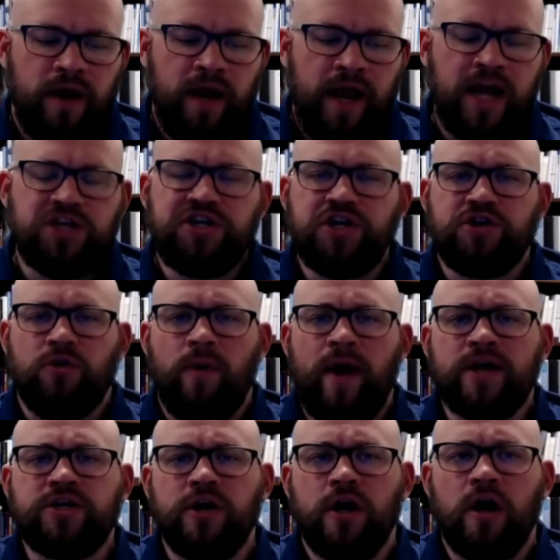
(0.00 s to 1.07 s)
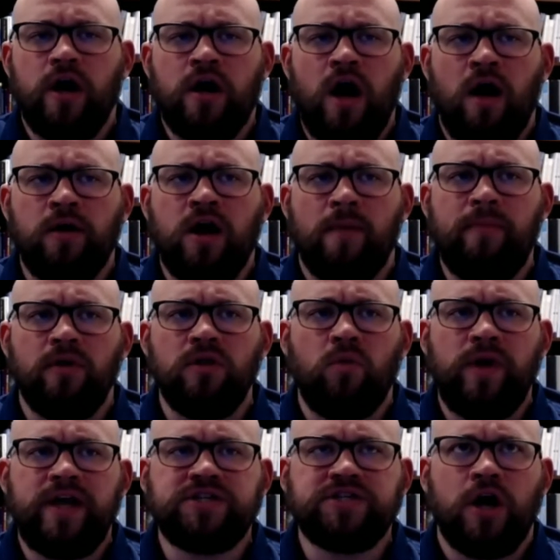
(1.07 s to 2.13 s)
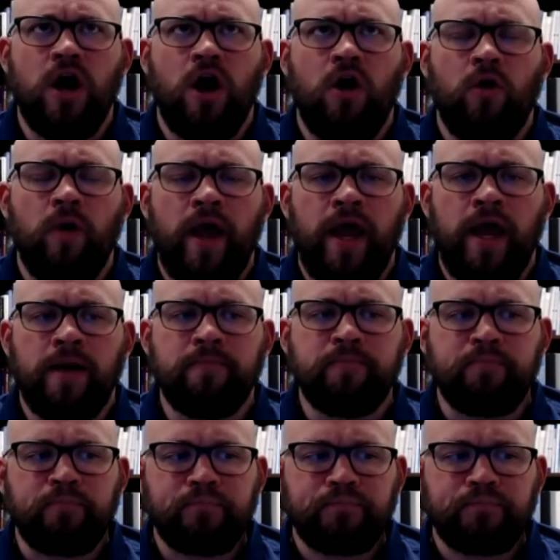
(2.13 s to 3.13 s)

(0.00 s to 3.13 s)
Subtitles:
aging director a couple of weeks ago, and